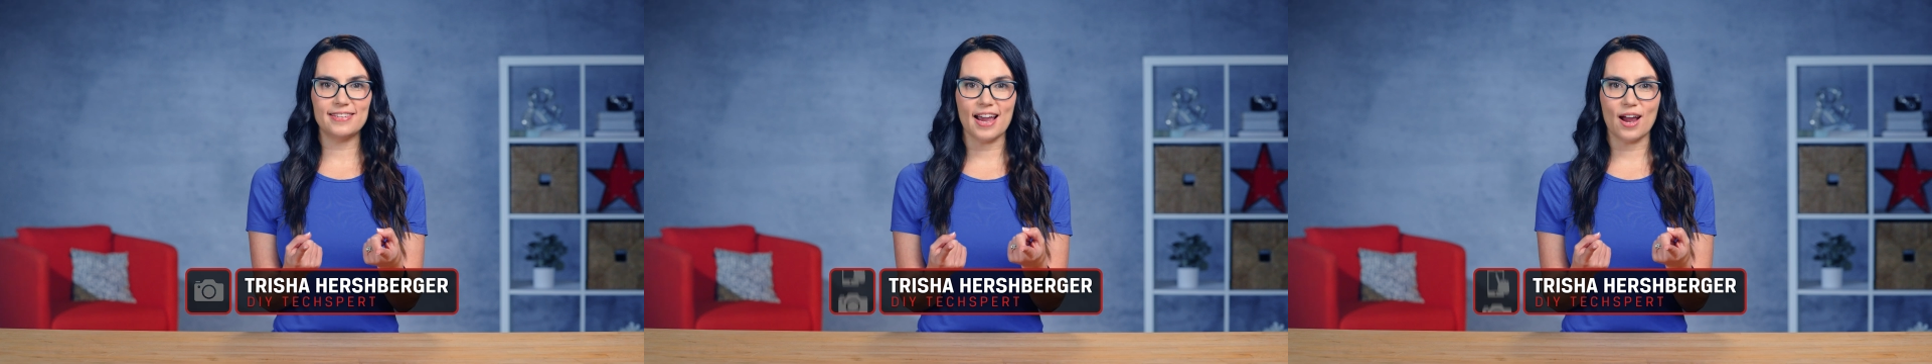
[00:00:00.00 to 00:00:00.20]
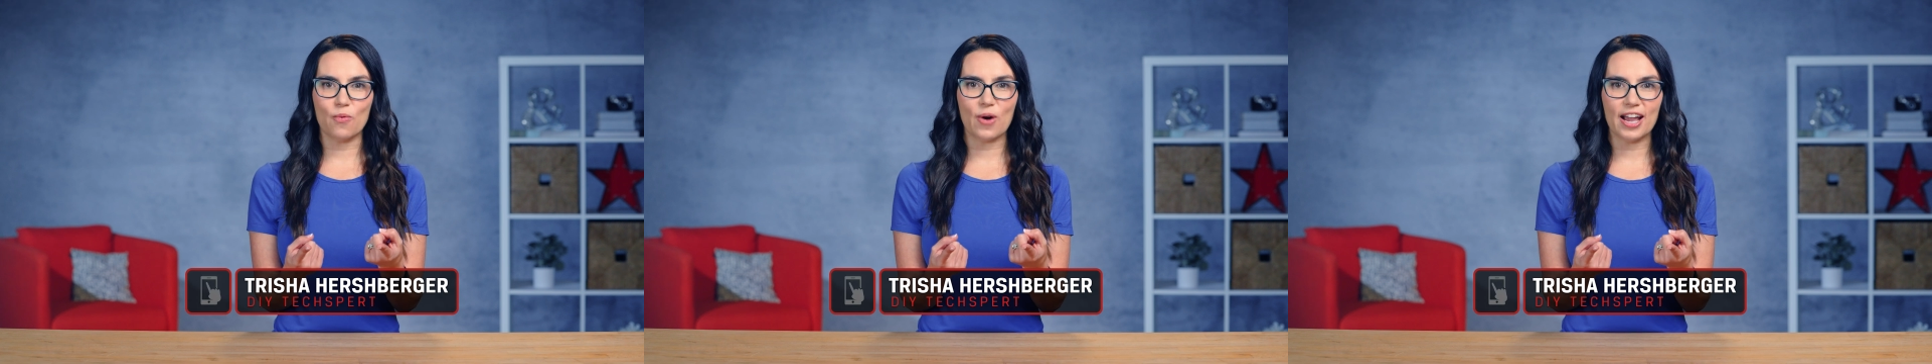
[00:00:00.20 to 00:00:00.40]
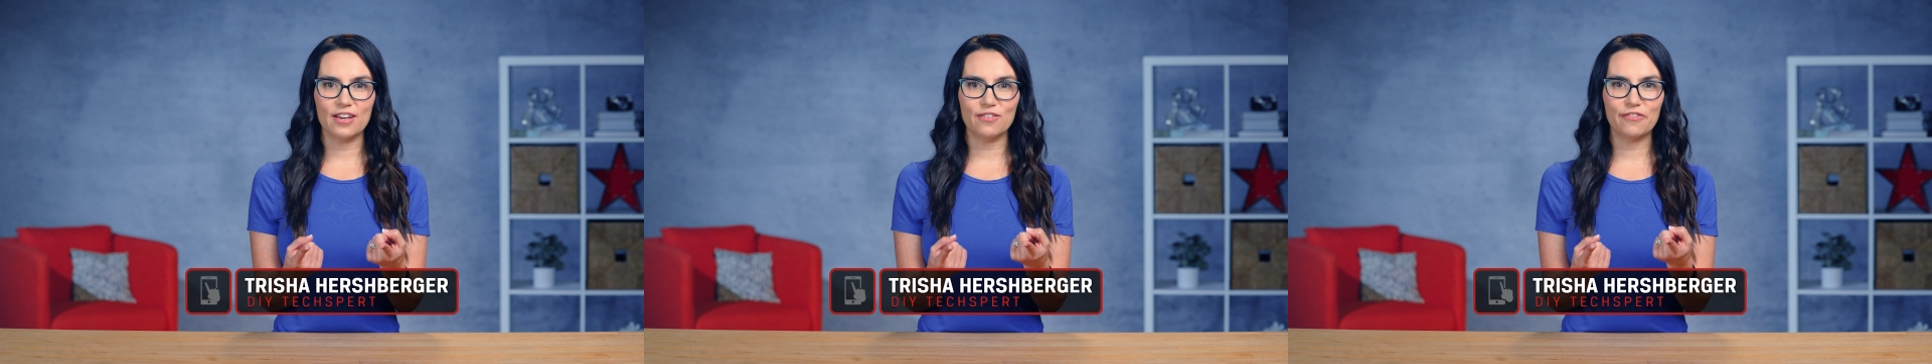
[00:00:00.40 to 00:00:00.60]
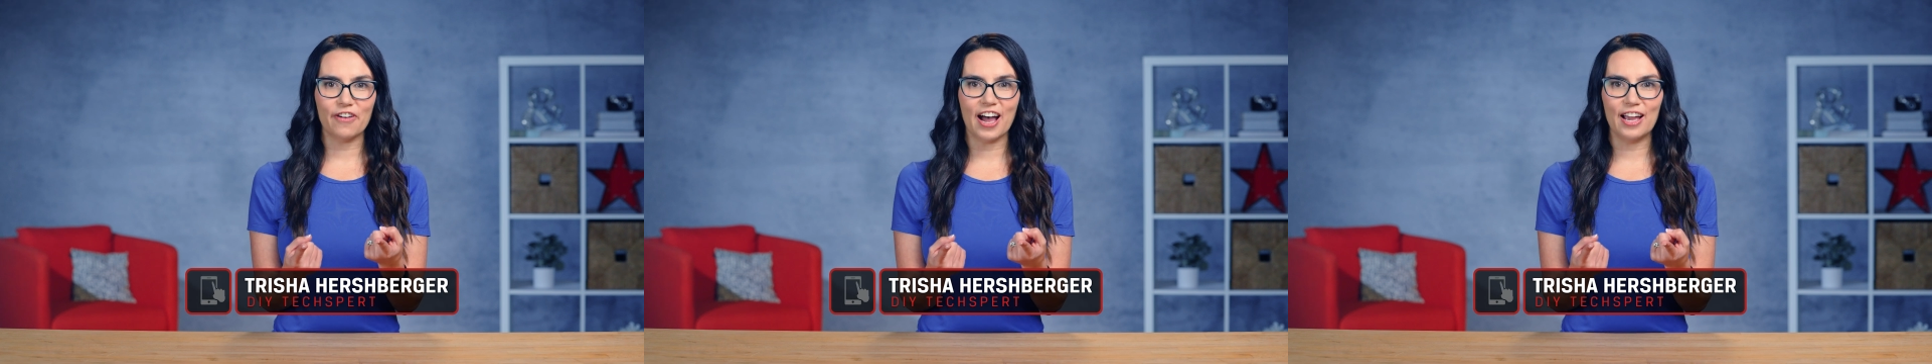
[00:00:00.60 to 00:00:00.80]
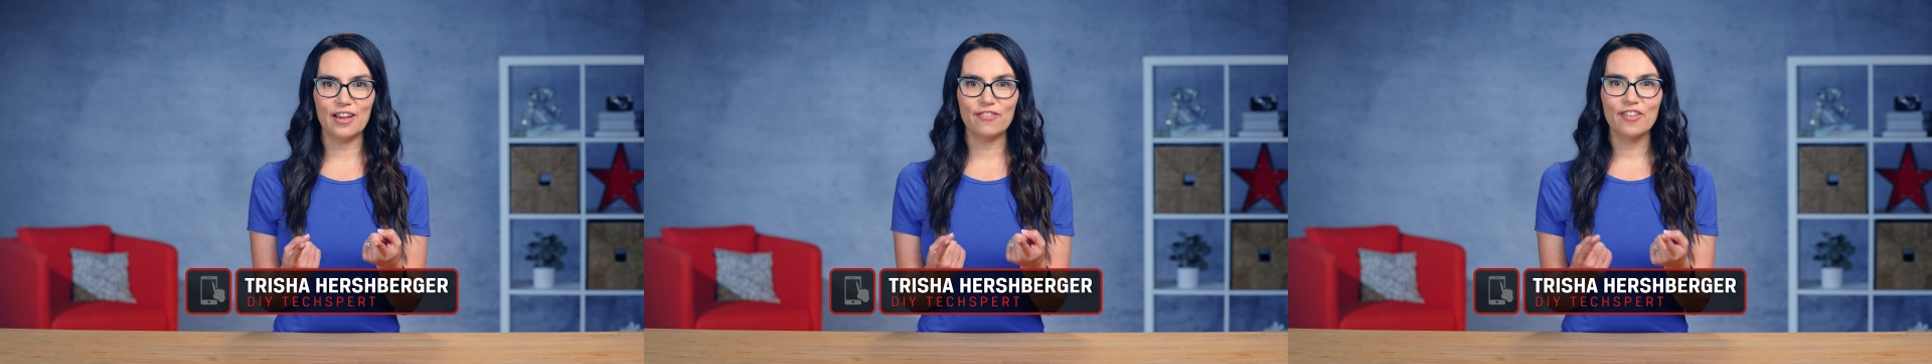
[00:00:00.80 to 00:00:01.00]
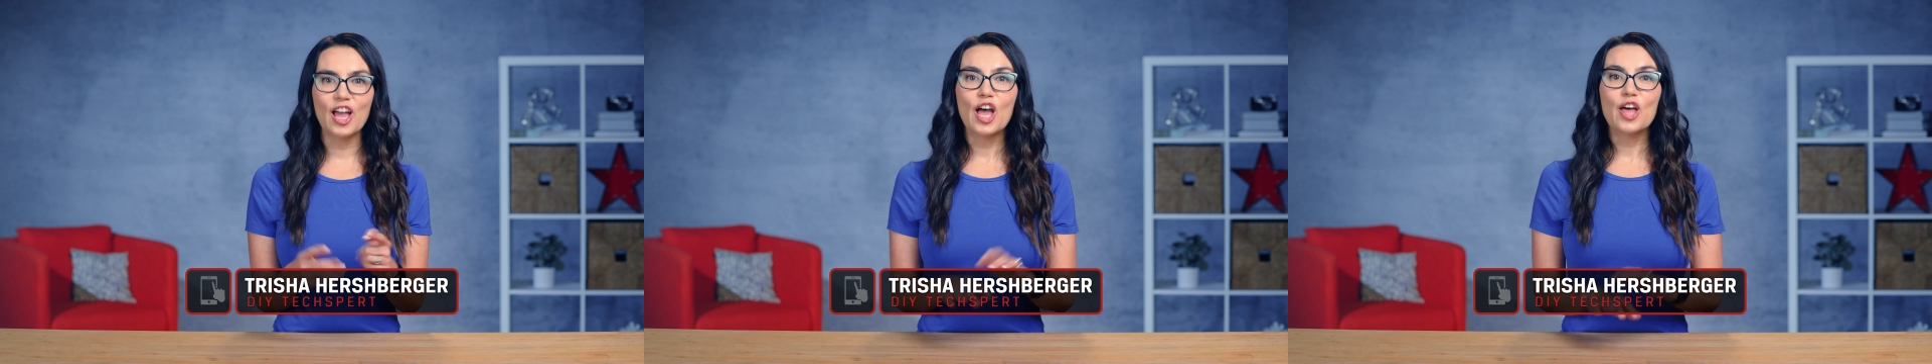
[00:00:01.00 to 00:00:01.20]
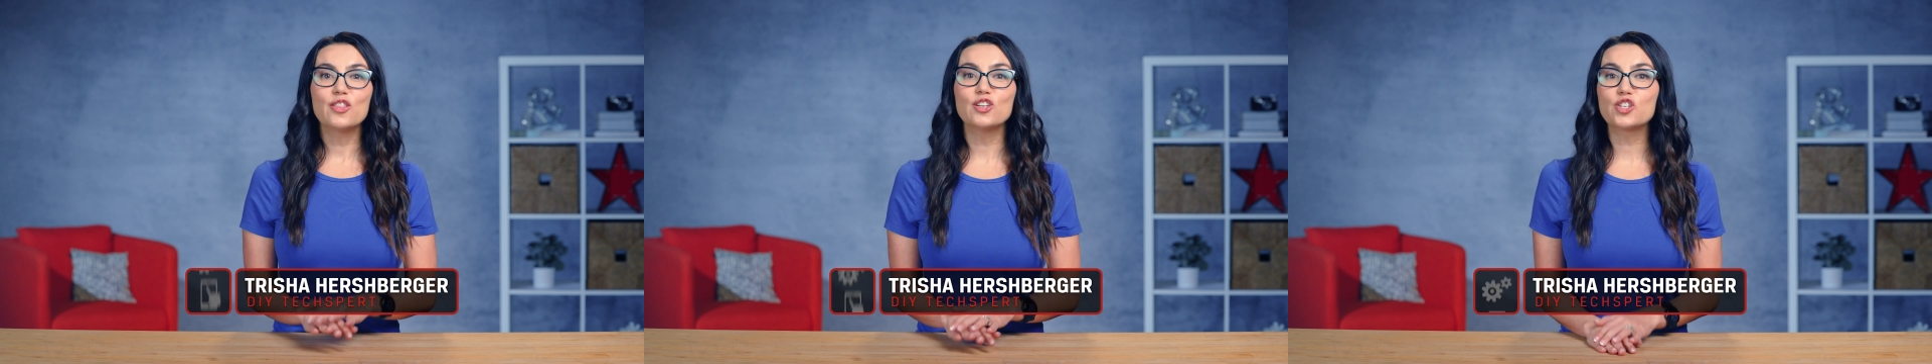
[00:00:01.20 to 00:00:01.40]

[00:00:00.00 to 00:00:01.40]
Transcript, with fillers: D I Y in five, the